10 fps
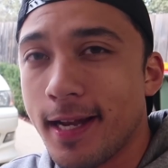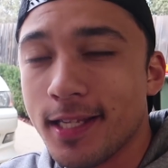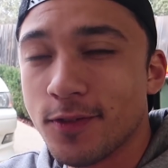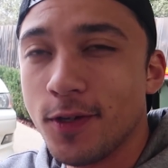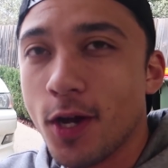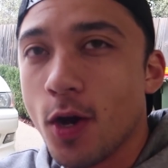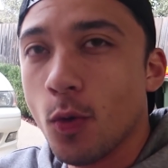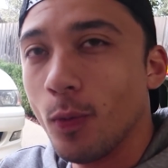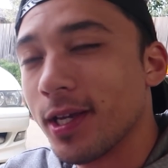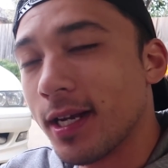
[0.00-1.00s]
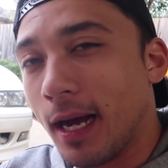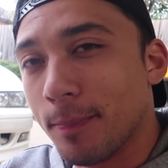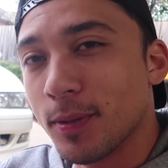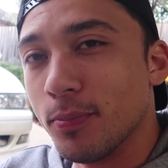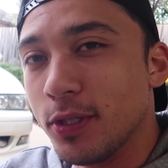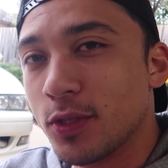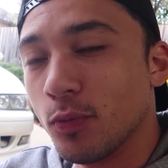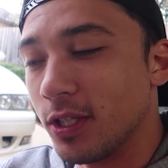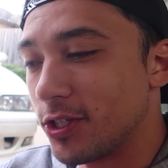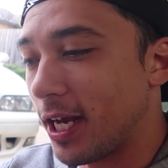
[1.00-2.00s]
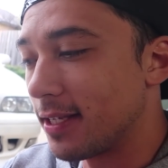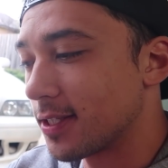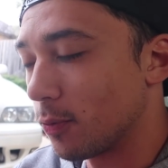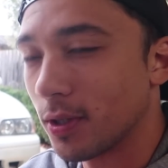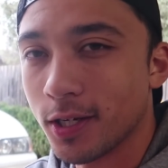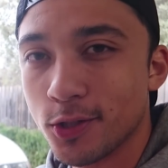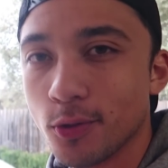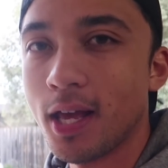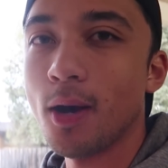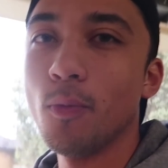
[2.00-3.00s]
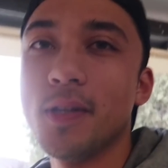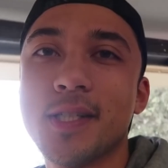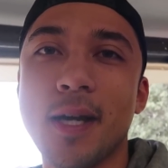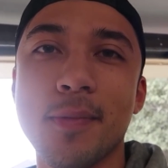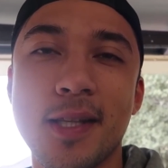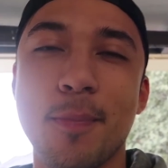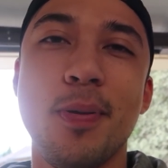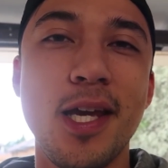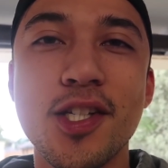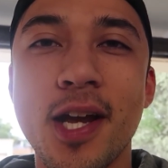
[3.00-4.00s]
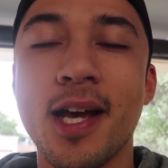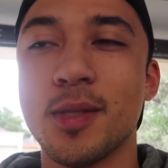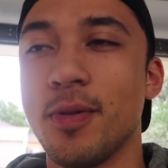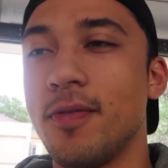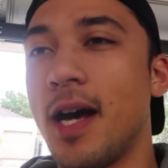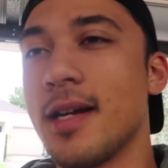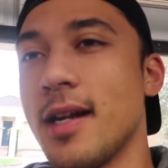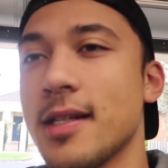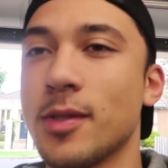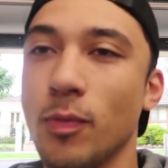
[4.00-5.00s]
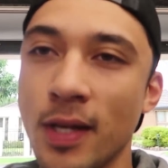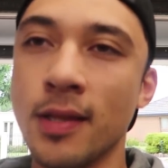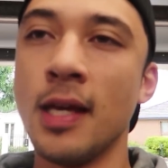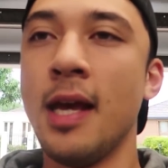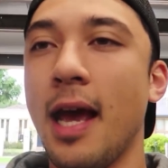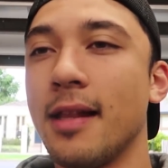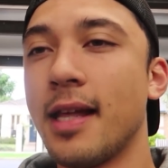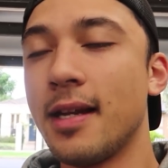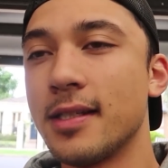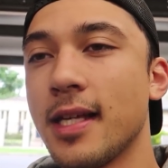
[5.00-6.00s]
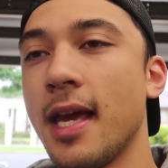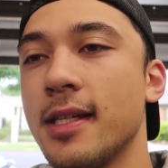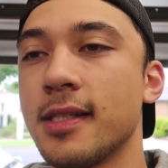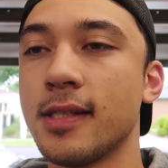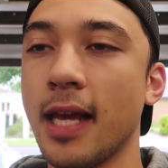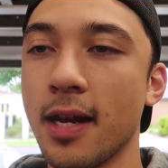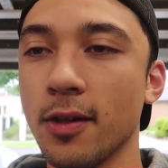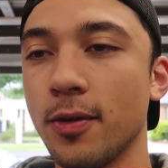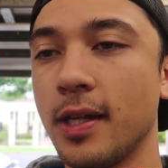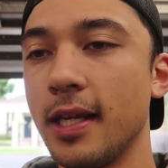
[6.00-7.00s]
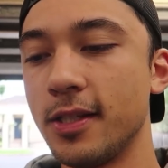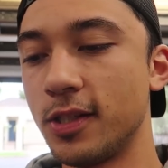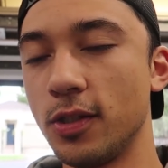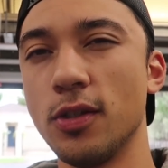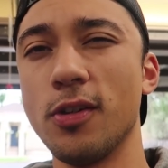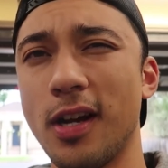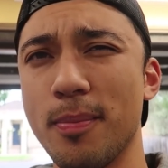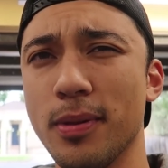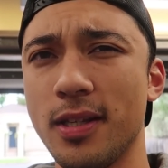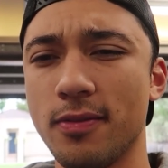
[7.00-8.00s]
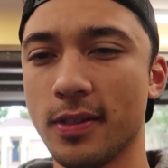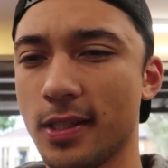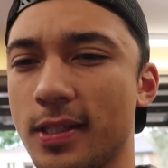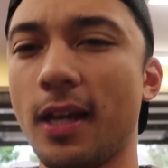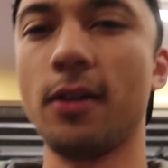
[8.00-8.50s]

today's video, we're going to up the boost with the Chaser, and we're going to do that with something that PJ has provided us with, and that is a standalone ECU. I believe it's a